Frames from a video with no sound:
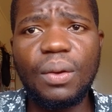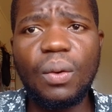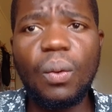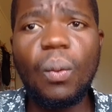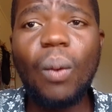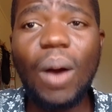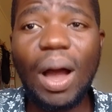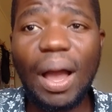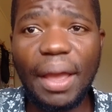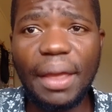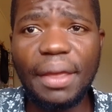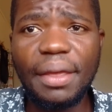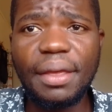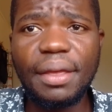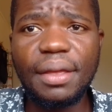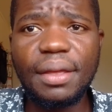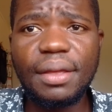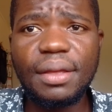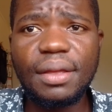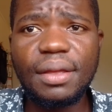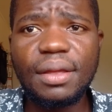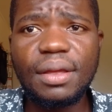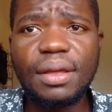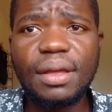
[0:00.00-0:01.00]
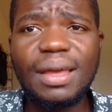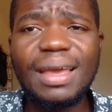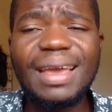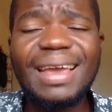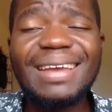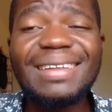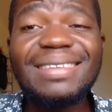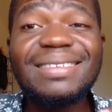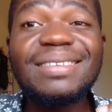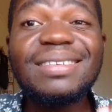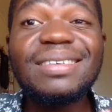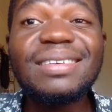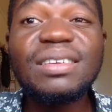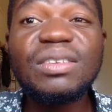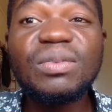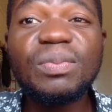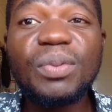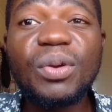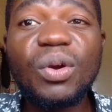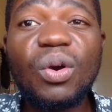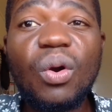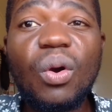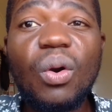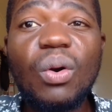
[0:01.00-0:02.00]
Why? It is
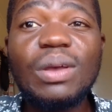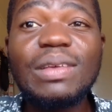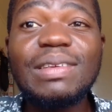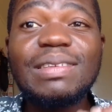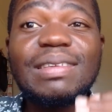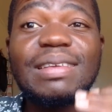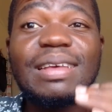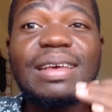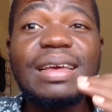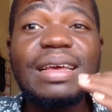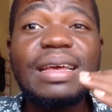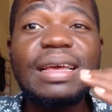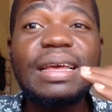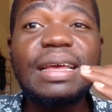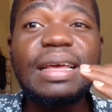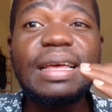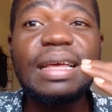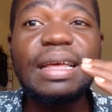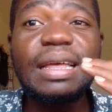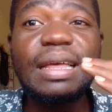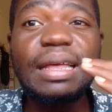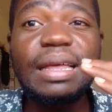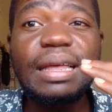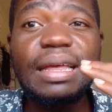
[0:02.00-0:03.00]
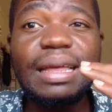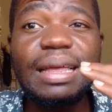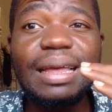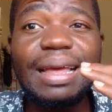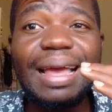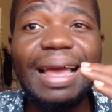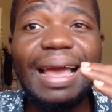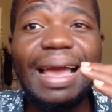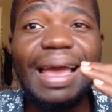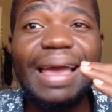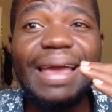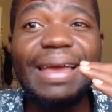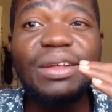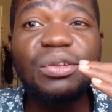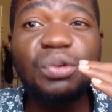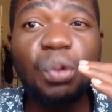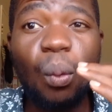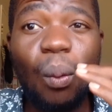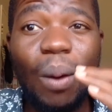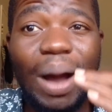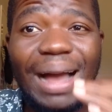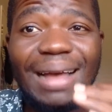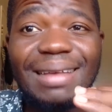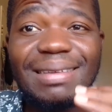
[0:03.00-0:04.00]
because it
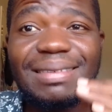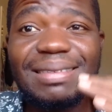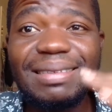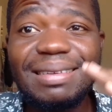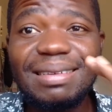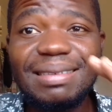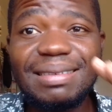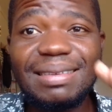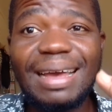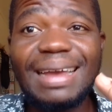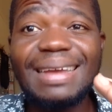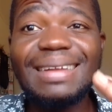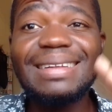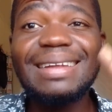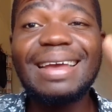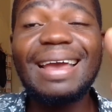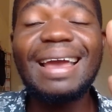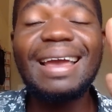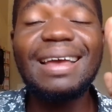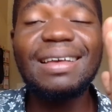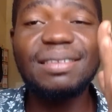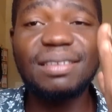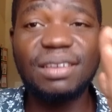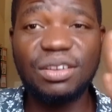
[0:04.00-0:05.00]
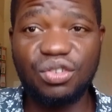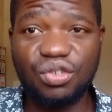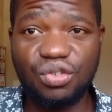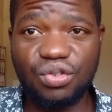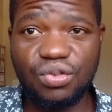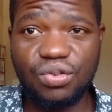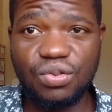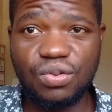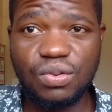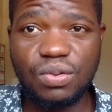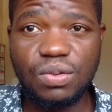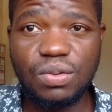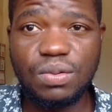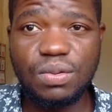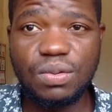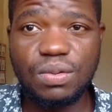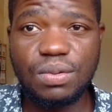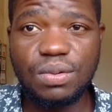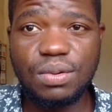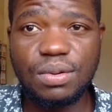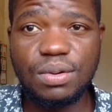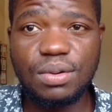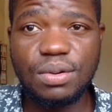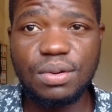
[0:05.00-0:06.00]
was designed as a tool
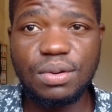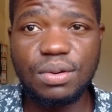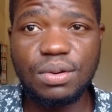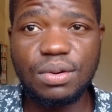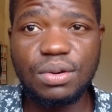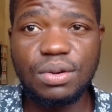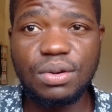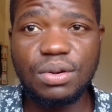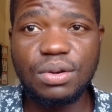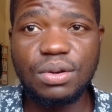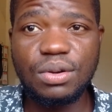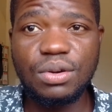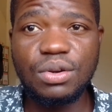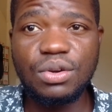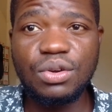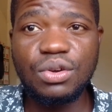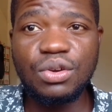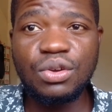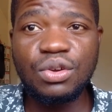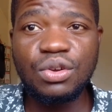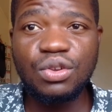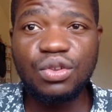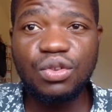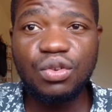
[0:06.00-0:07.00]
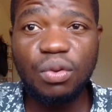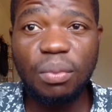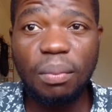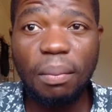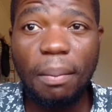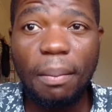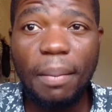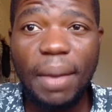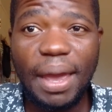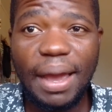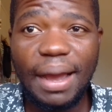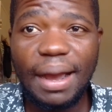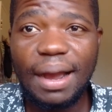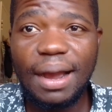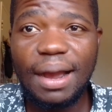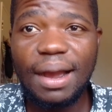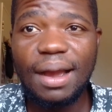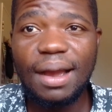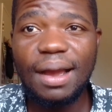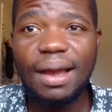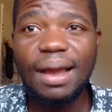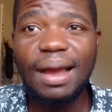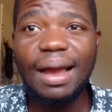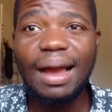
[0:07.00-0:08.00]
to make
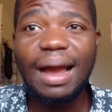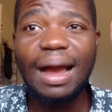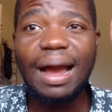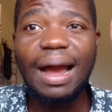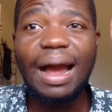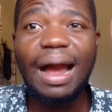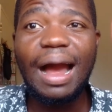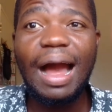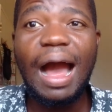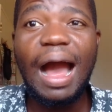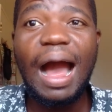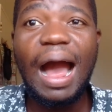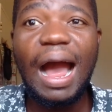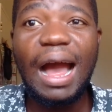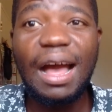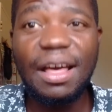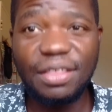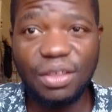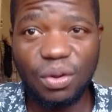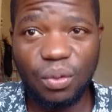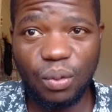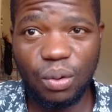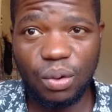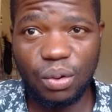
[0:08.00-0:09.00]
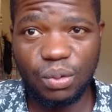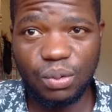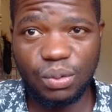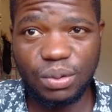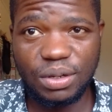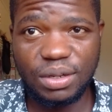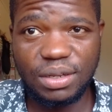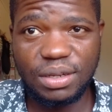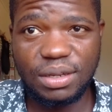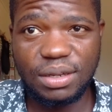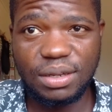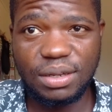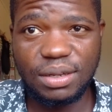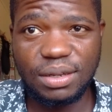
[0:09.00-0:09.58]
other world,